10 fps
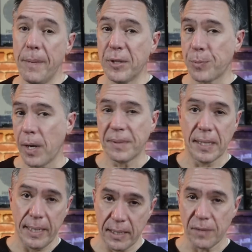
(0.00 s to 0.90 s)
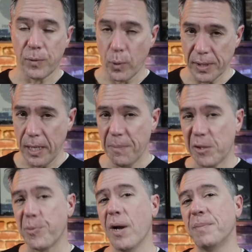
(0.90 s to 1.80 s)
Image prompting is, of course,
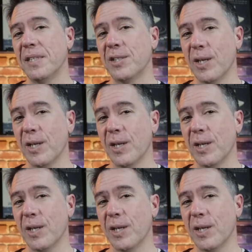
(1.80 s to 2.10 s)
image prompting.